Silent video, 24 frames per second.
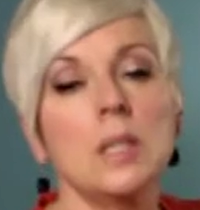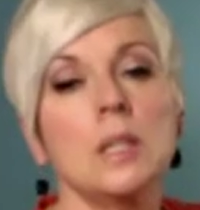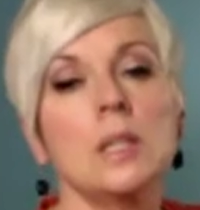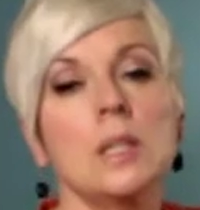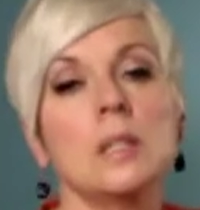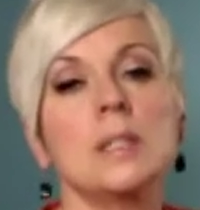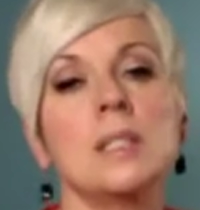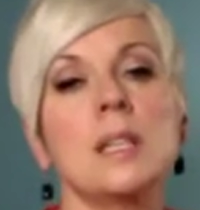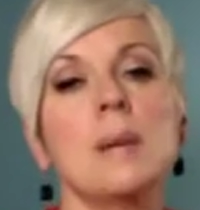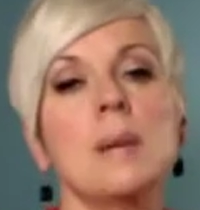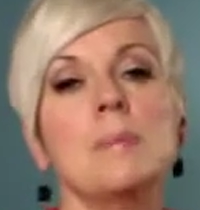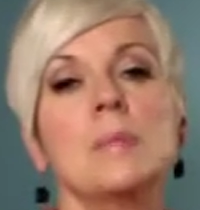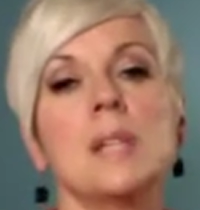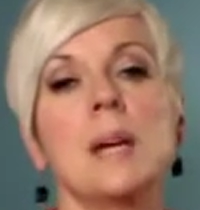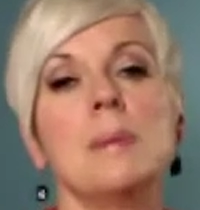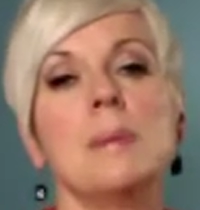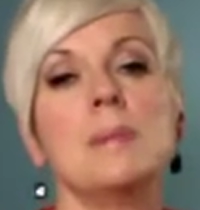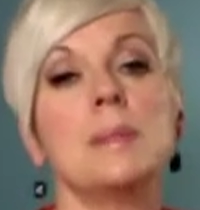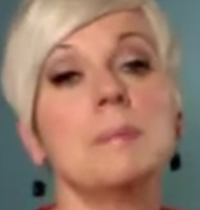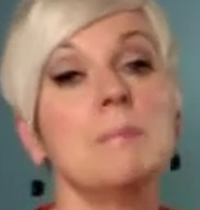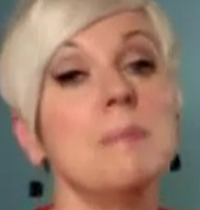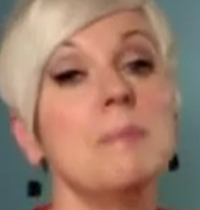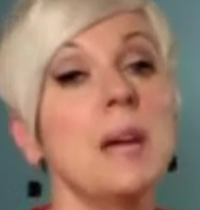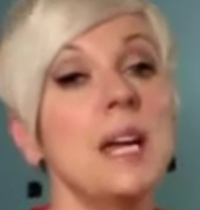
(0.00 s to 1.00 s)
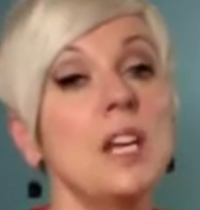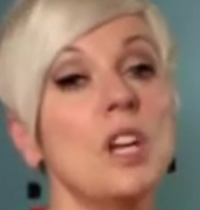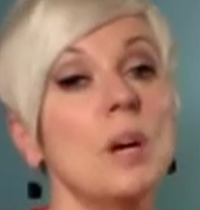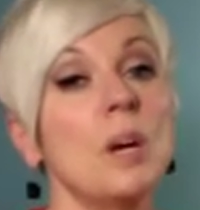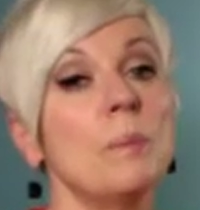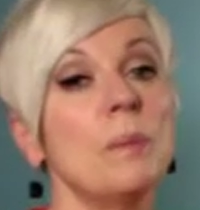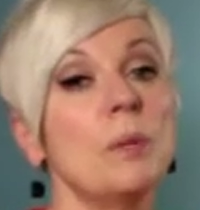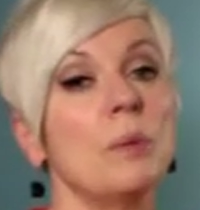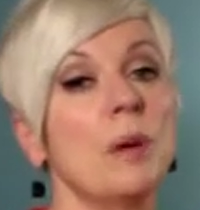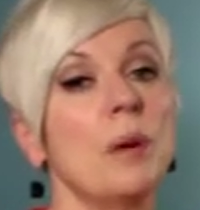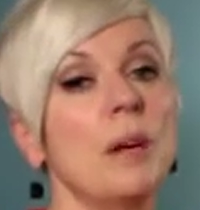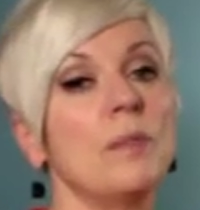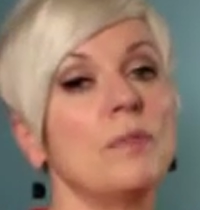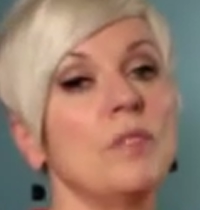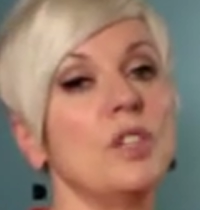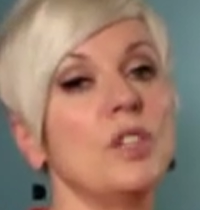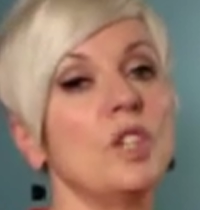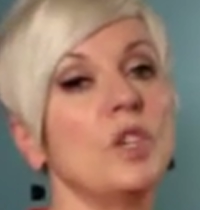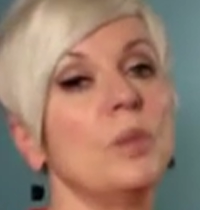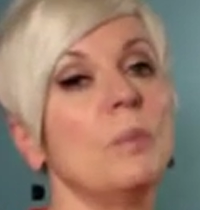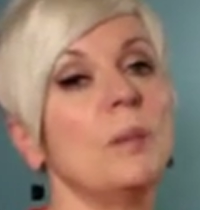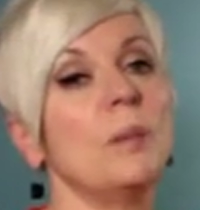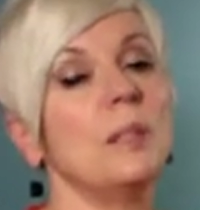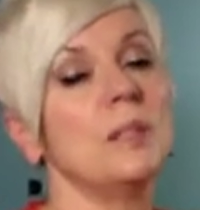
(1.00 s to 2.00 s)
sometimes may not be right for
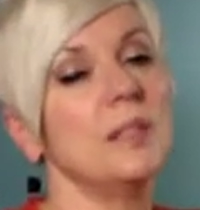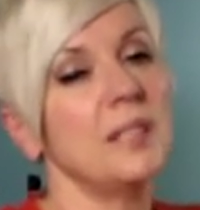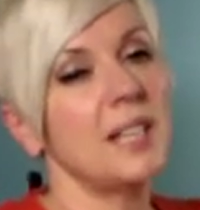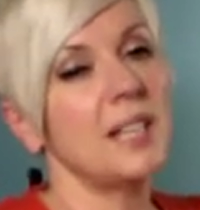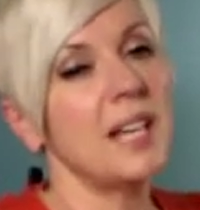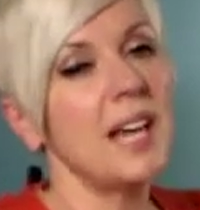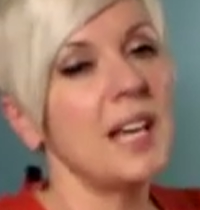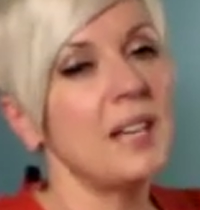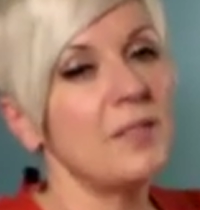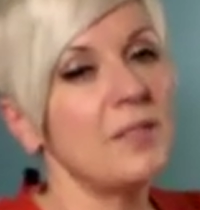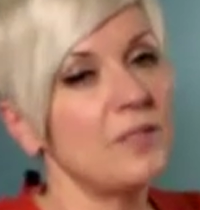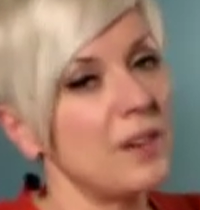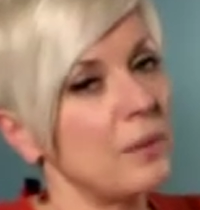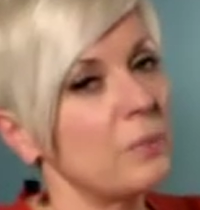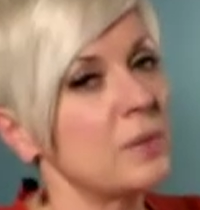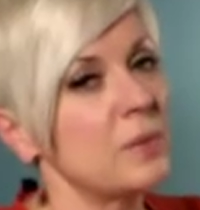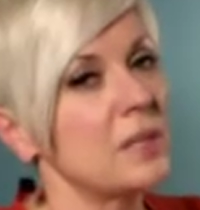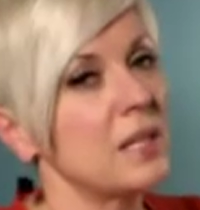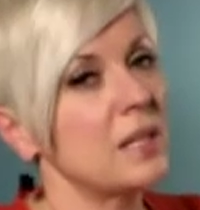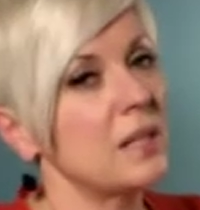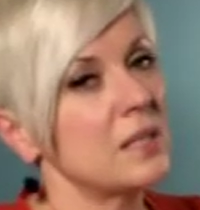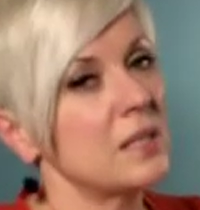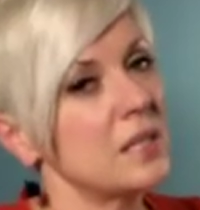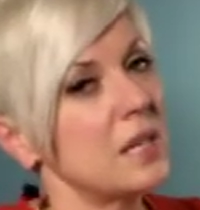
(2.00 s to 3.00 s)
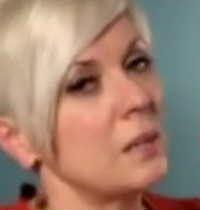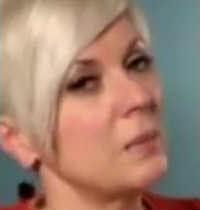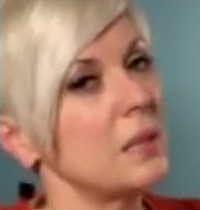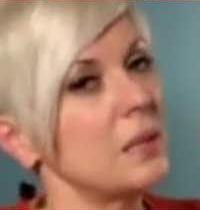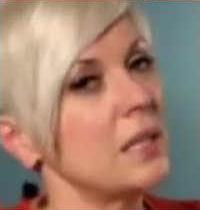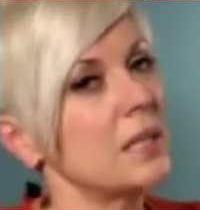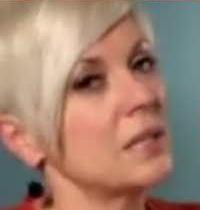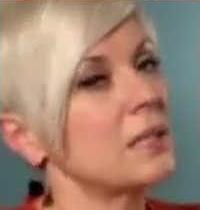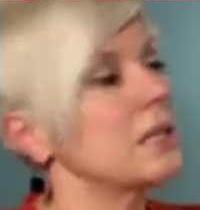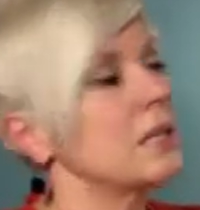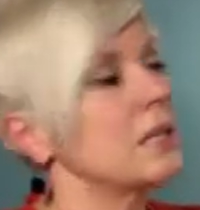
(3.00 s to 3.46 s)
you, but 95% of the time it is.